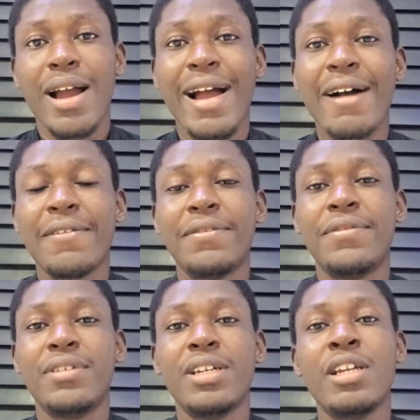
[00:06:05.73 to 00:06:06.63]
have
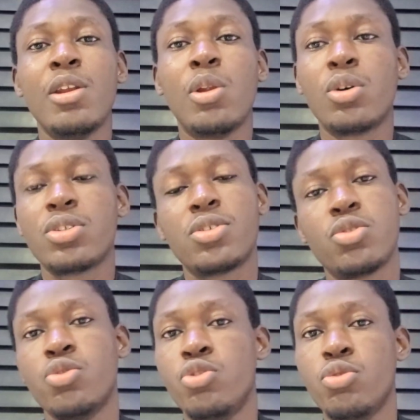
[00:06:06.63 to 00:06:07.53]
a lot
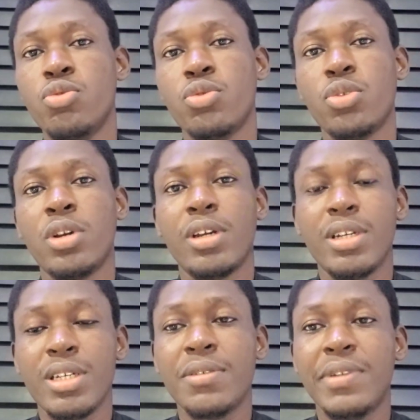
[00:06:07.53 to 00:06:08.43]
to do
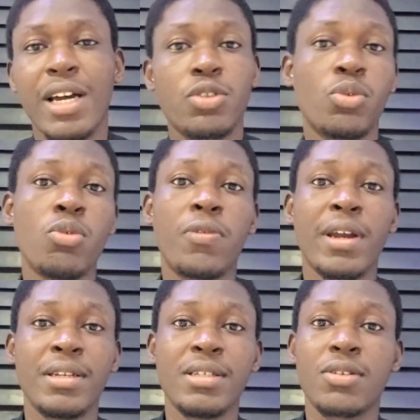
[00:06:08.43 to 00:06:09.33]
if they are to go
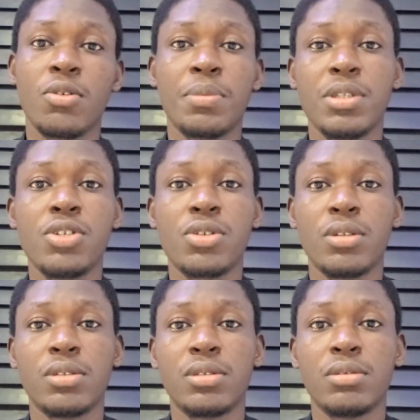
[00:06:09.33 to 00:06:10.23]
far in this
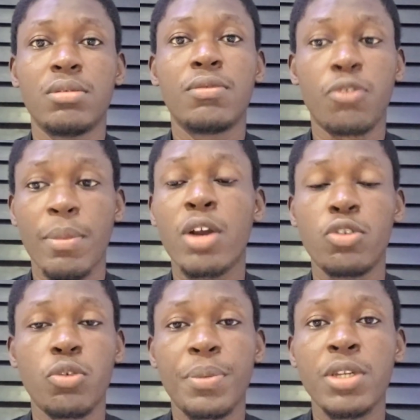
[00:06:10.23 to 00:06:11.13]
competition, from my
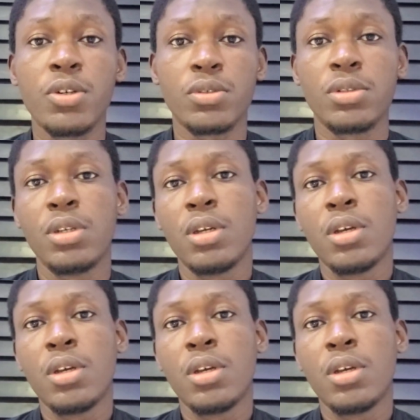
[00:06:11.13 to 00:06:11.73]
own opinion.